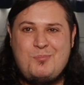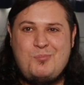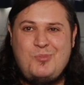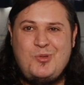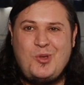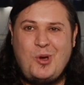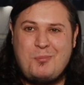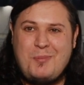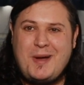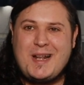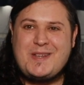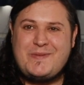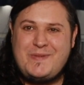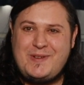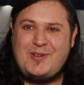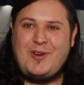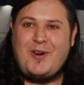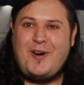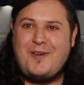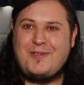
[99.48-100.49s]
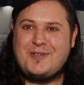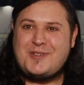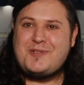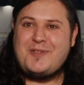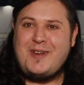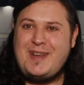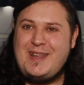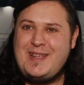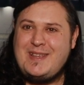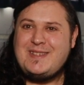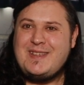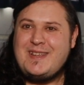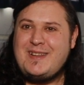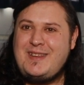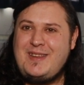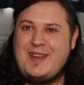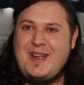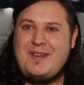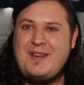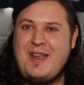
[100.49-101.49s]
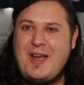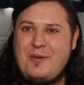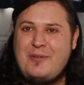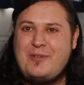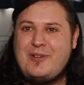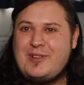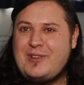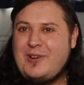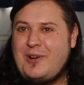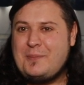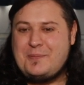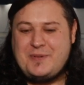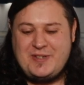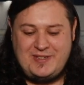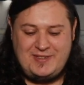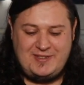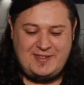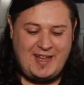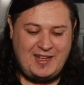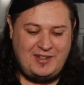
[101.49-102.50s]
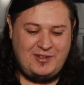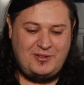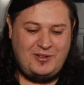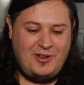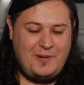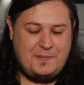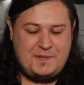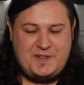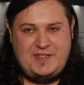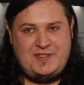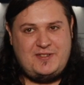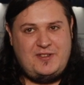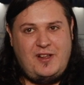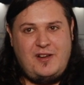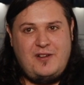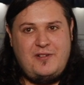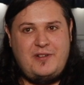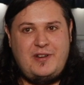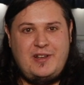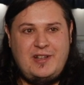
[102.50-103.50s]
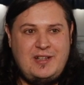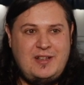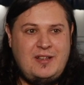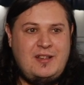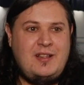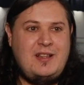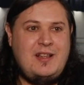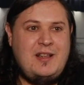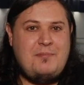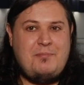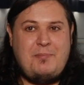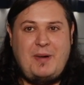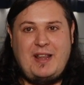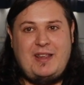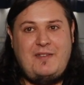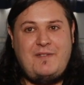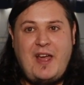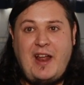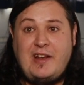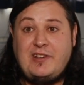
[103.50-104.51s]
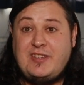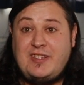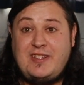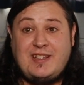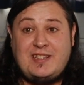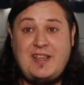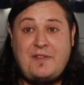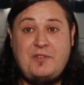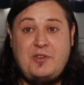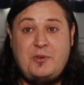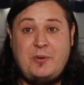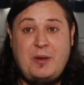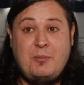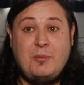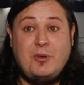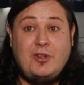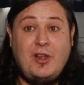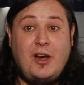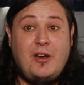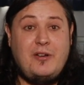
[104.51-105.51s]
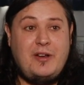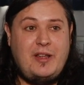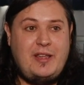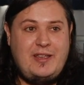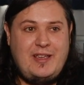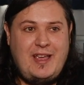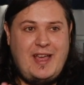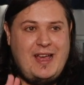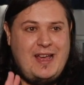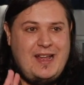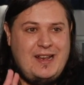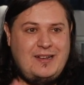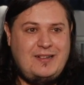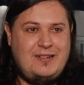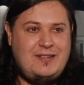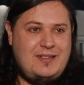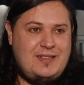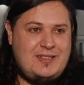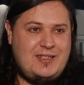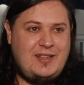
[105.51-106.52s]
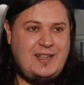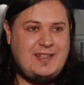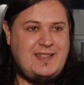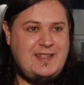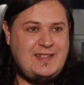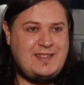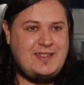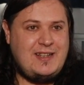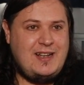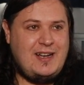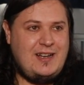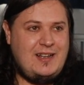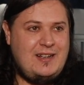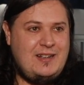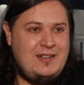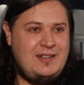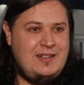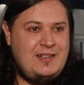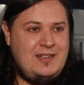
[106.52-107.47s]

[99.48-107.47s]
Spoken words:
Not much of a tile screen, is it? Now we've got the options, that little options load, but the advantage is it doesn't have to do any more loading. And so let's hit start.